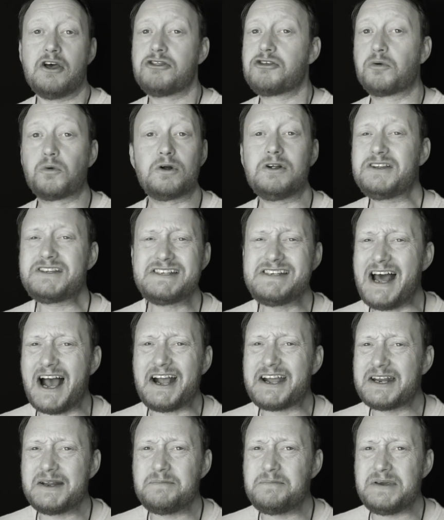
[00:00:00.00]
The world is
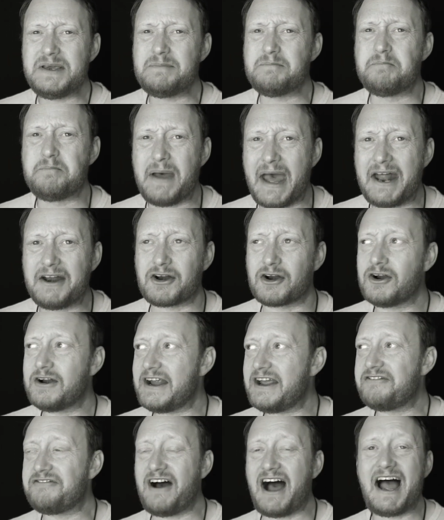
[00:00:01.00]
not going to be better
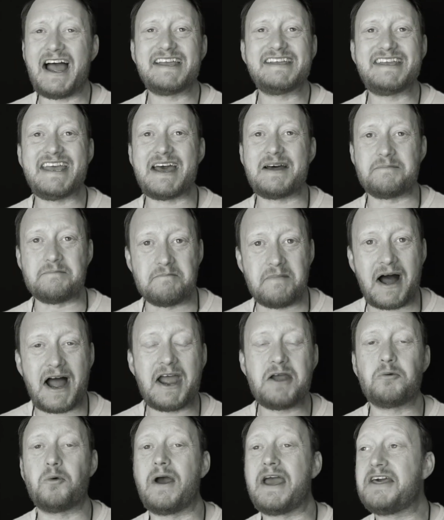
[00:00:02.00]
if I get
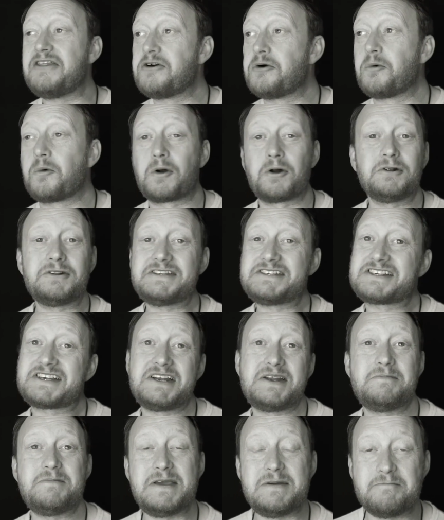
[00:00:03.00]
my way. The world is
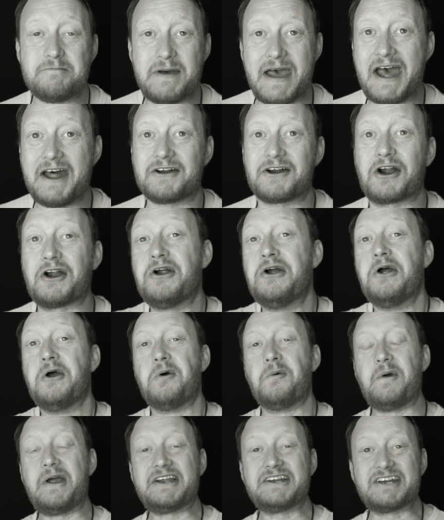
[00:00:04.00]
going to be better
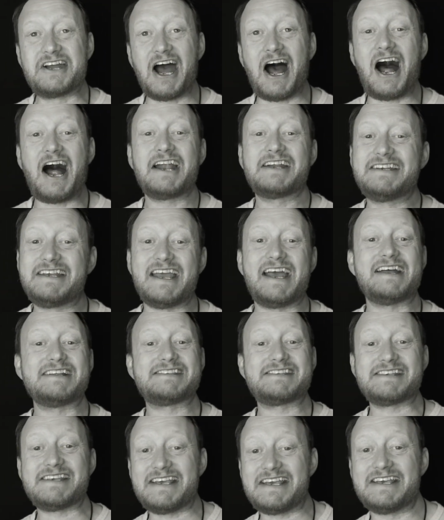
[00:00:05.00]
when God
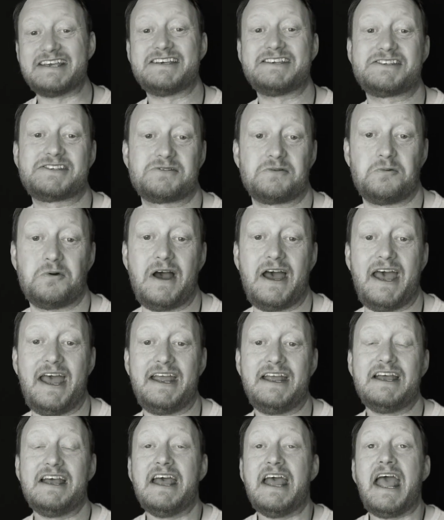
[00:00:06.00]
gets his way.